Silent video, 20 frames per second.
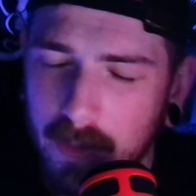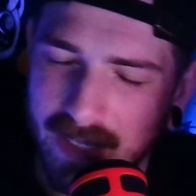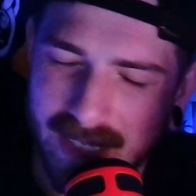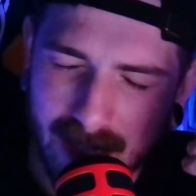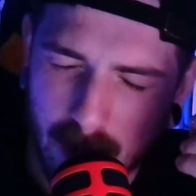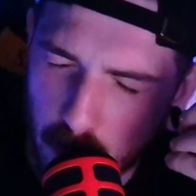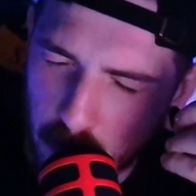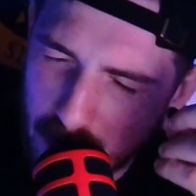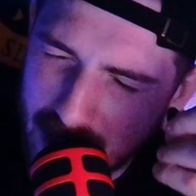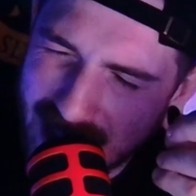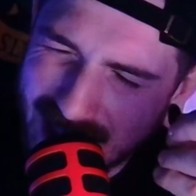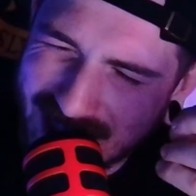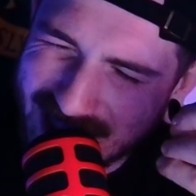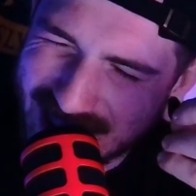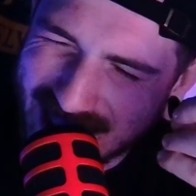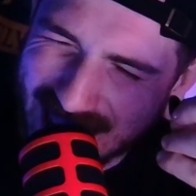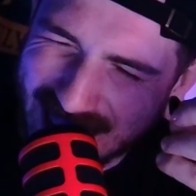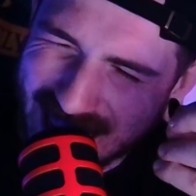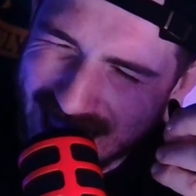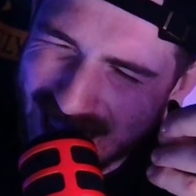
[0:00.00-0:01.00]
and the
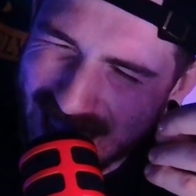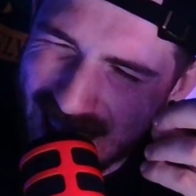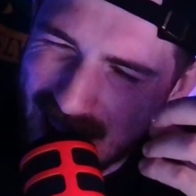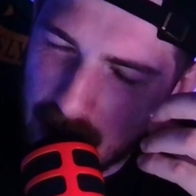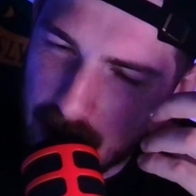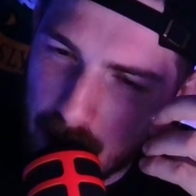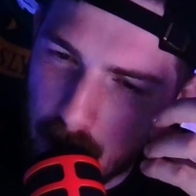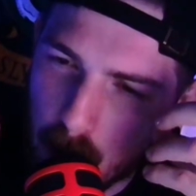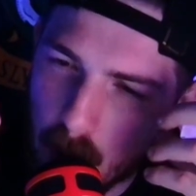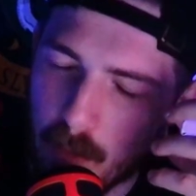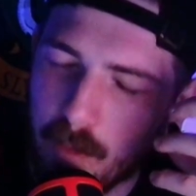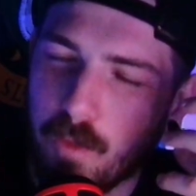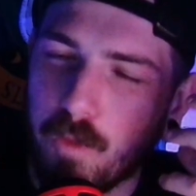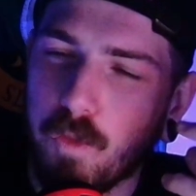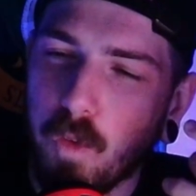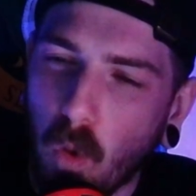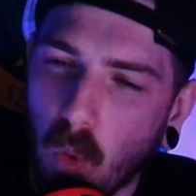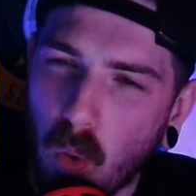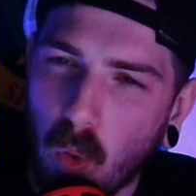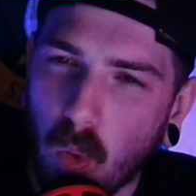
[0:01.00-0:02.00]
reason that we're
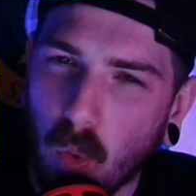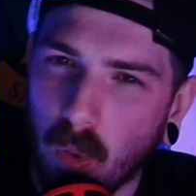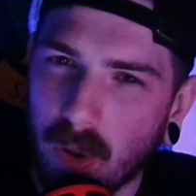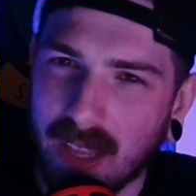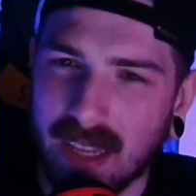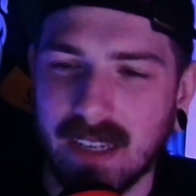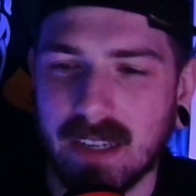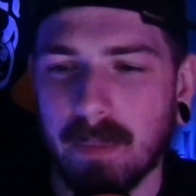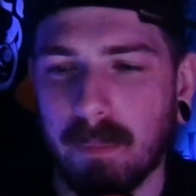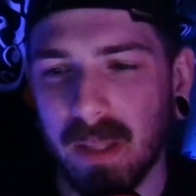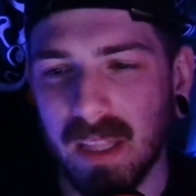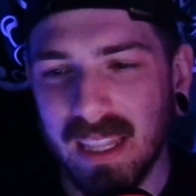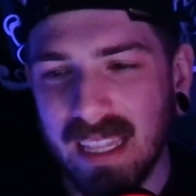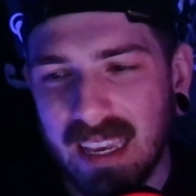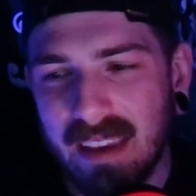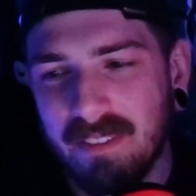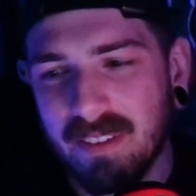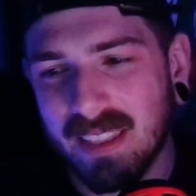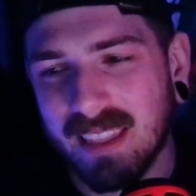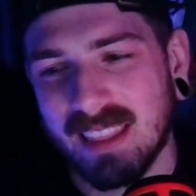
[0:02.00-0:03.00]
fooled into
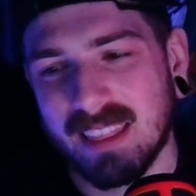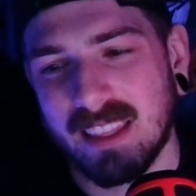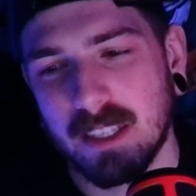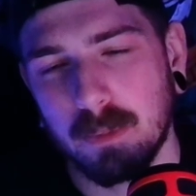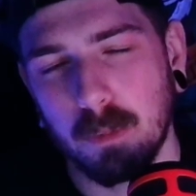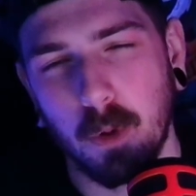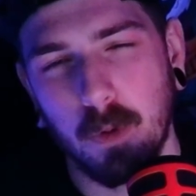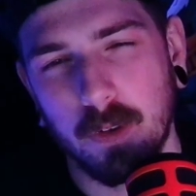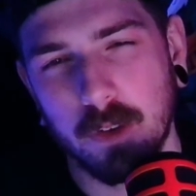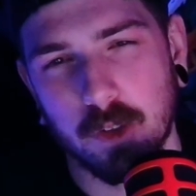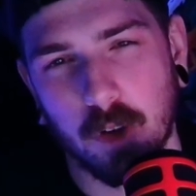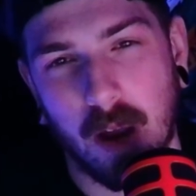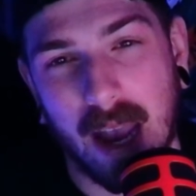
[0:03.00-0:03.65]
believing that these movies are